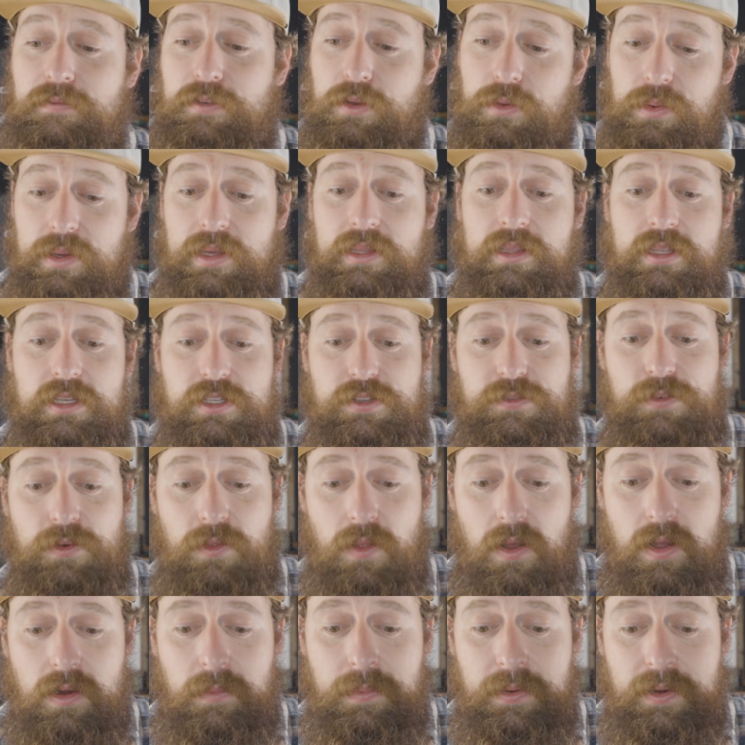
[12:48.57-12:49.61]
of doing this
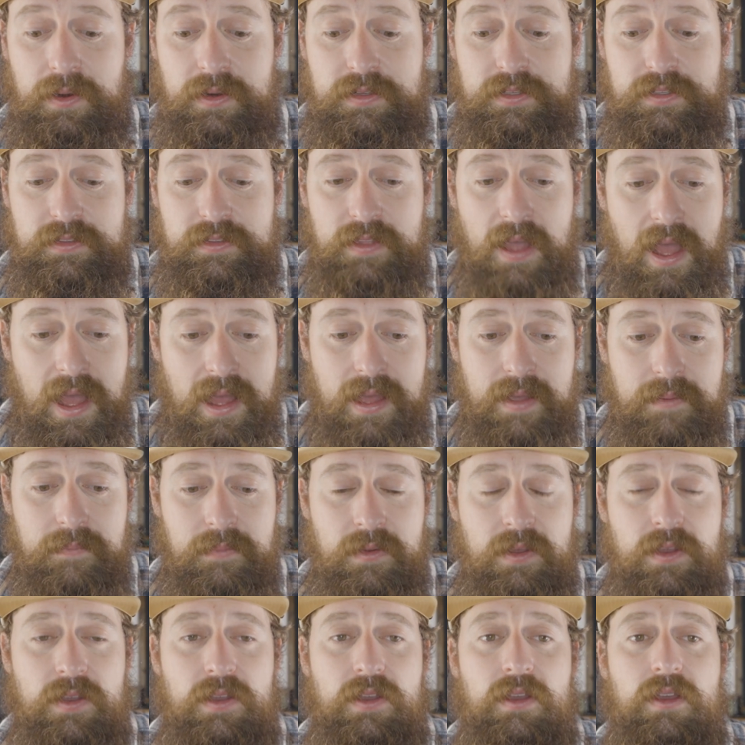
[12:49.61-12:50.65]
for long periods of time.